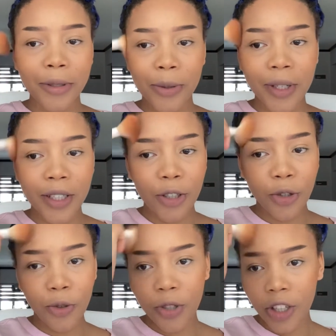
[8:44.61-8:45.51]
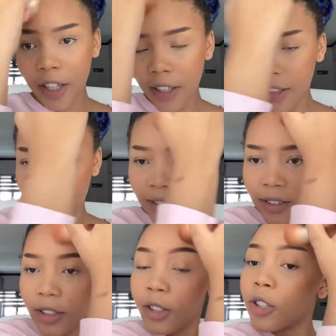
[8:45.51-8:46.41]
doing his shoe shine
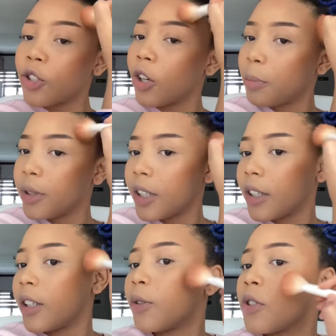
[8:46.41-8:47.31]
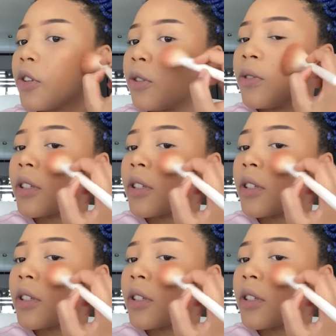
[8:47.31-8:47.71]
shop thing, it was cute.